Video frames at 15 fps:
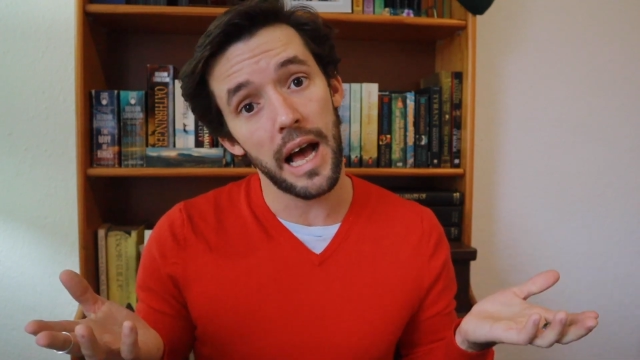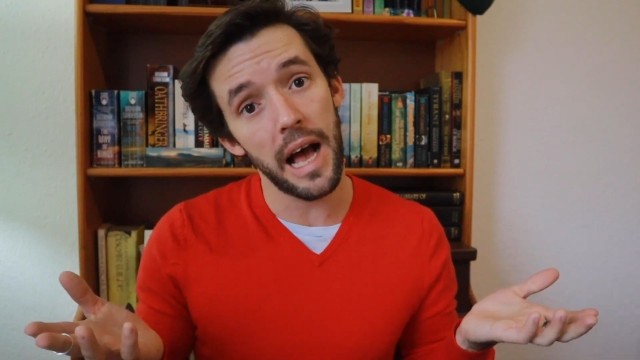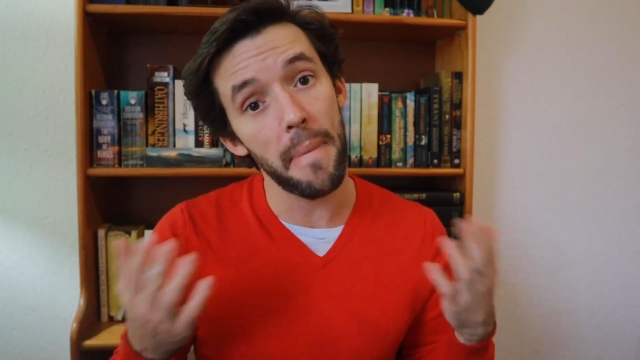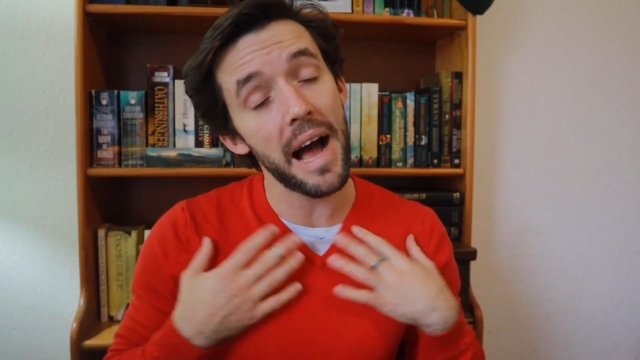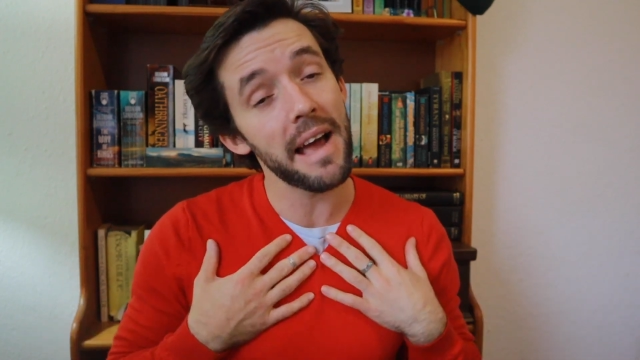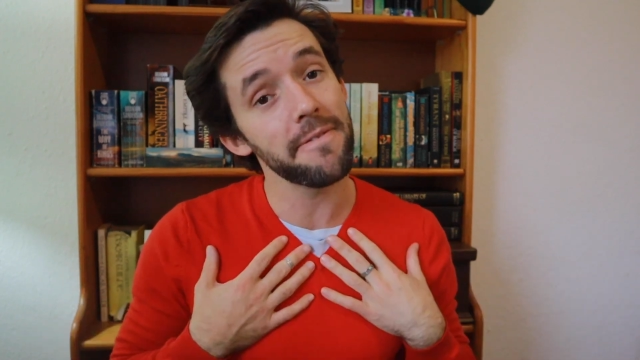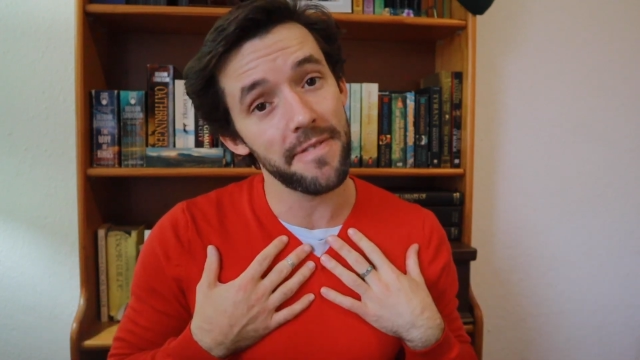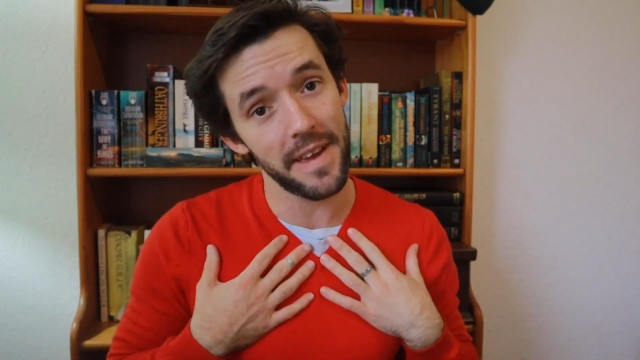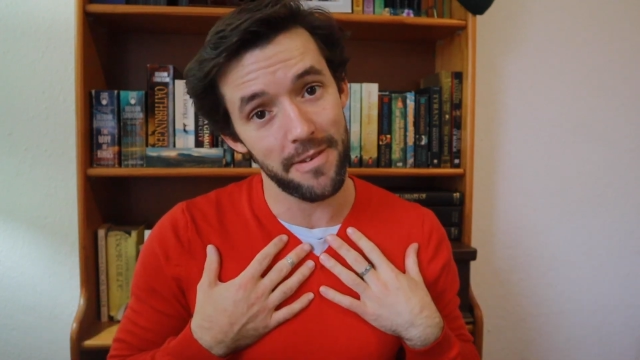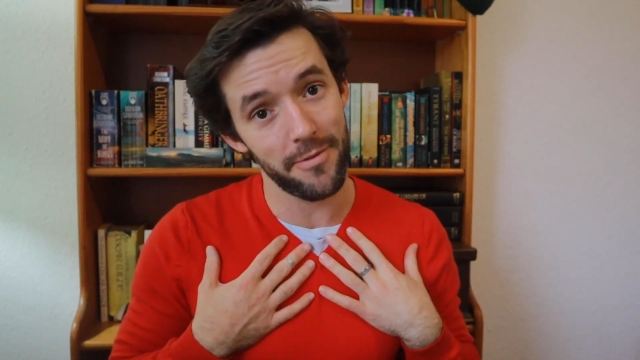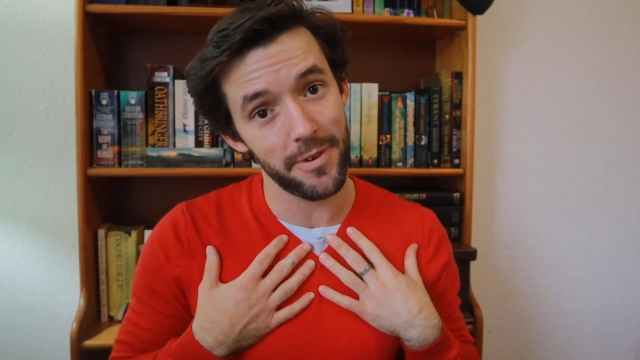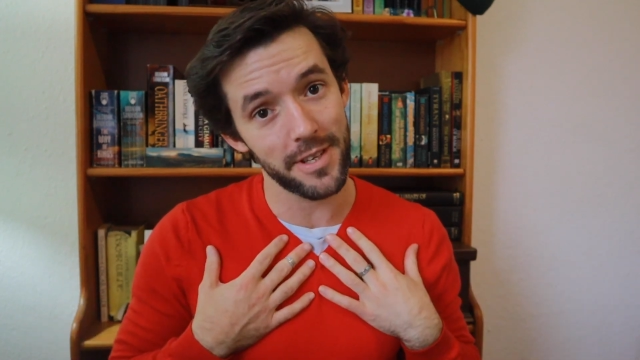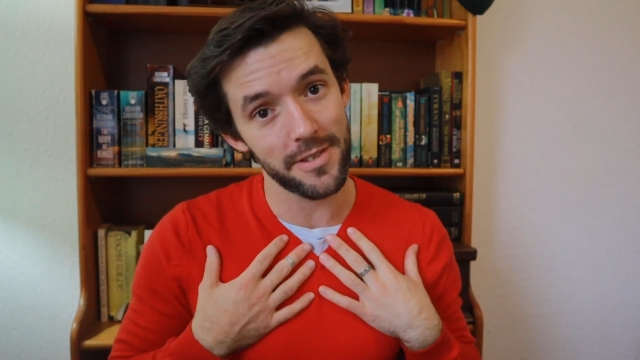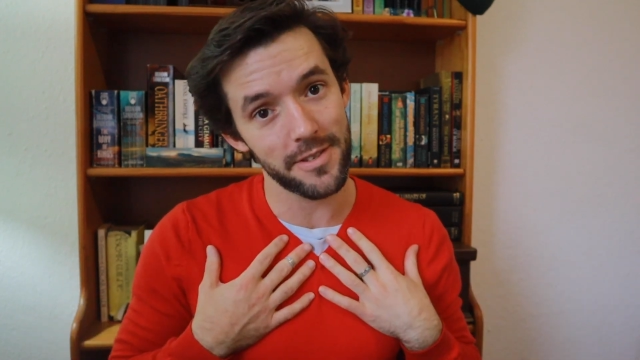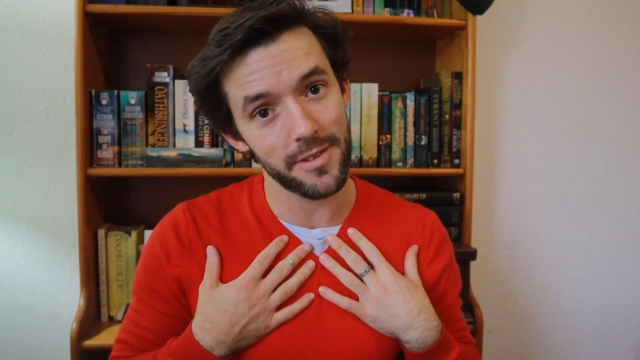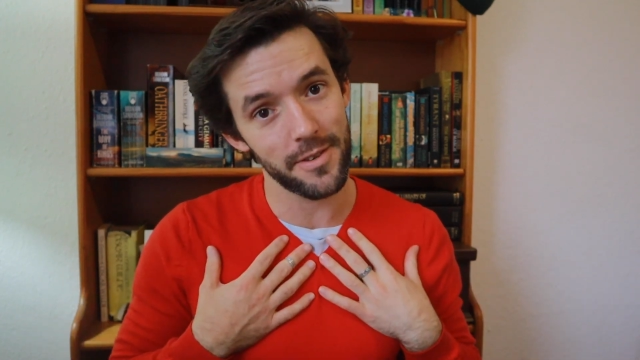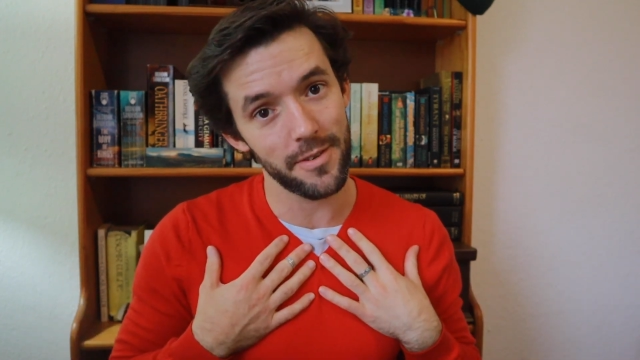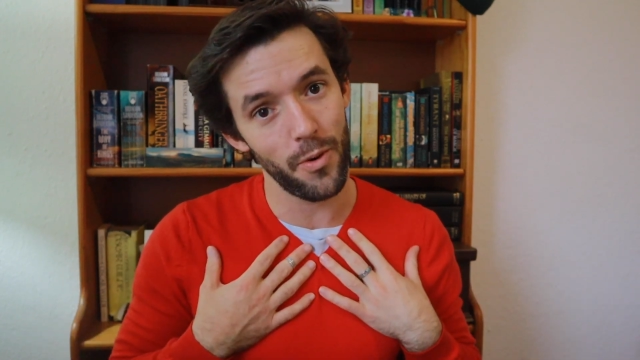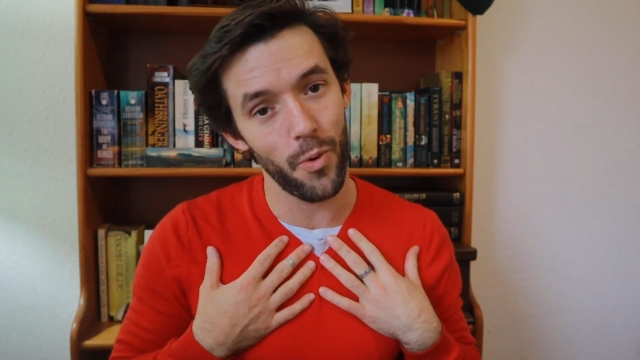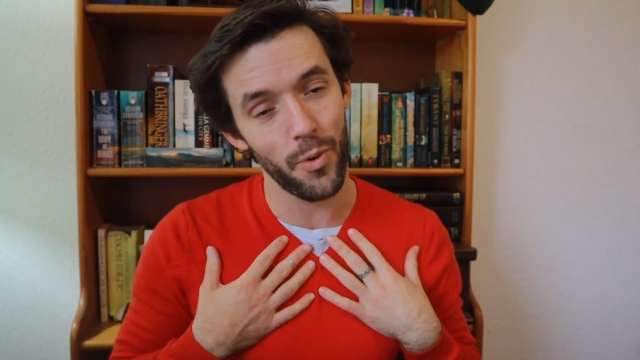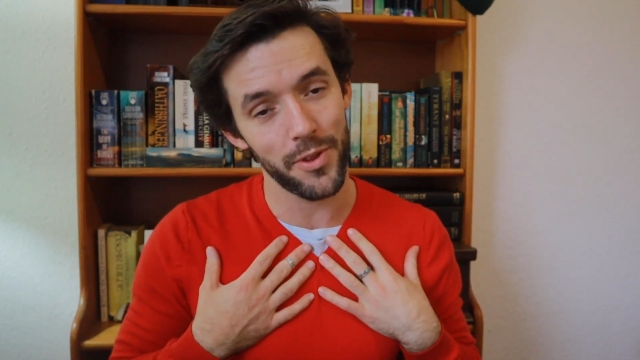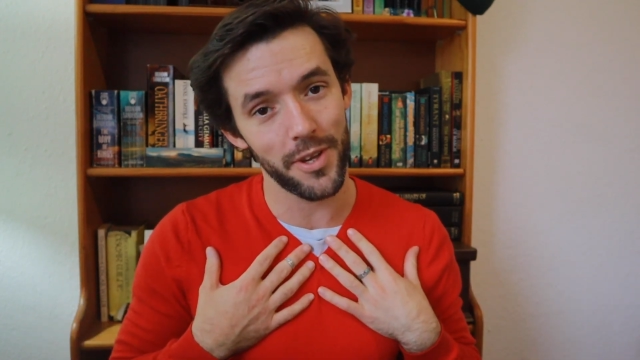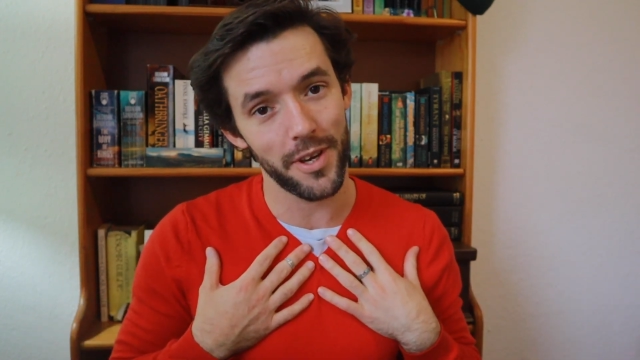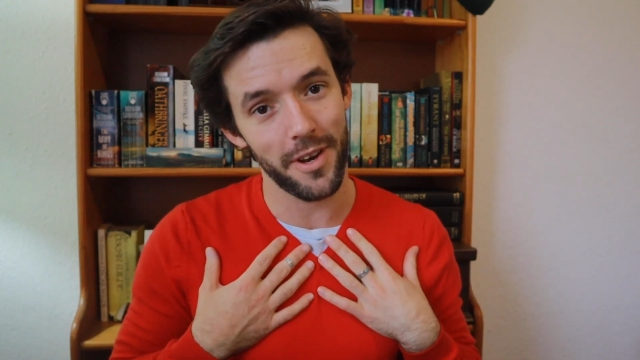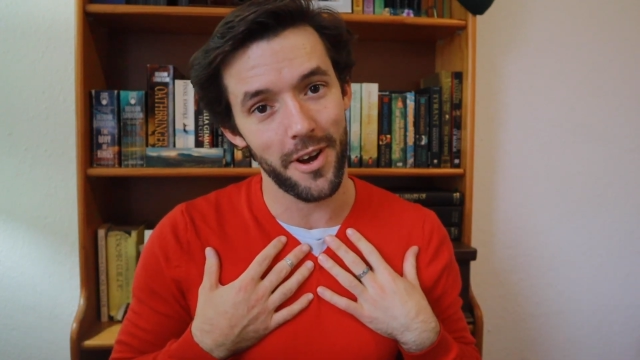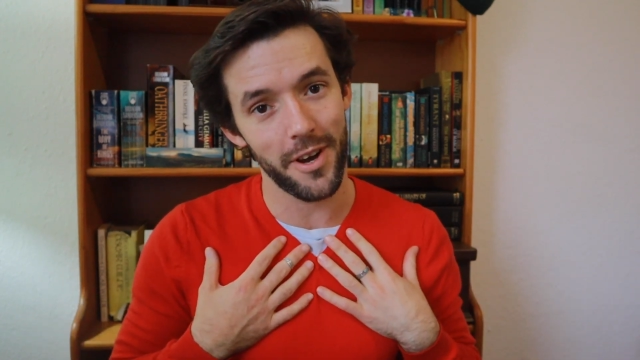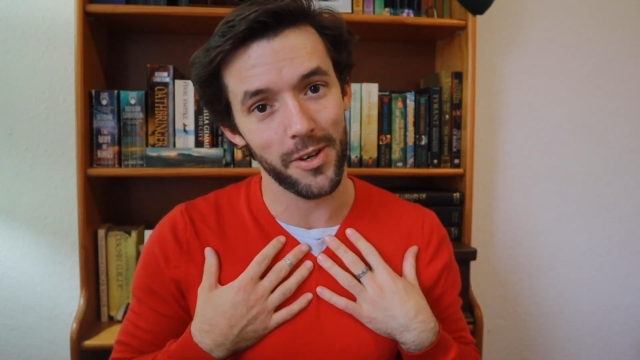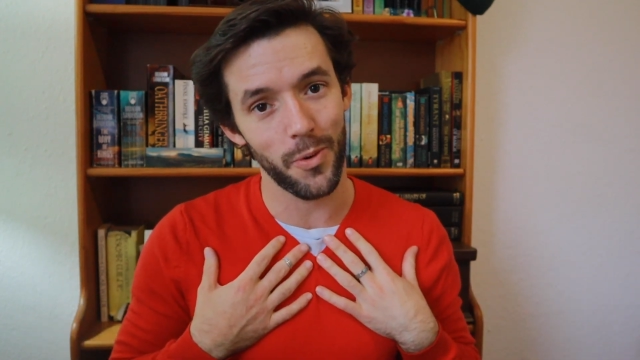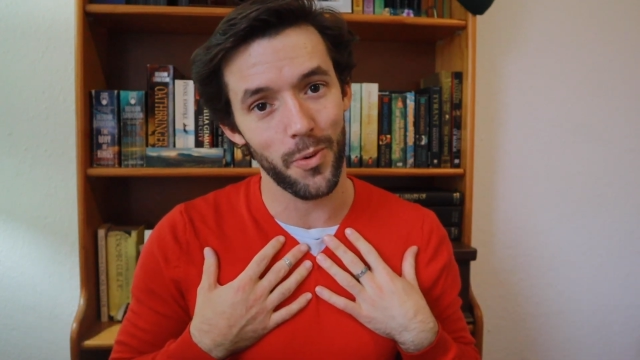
My favorite author on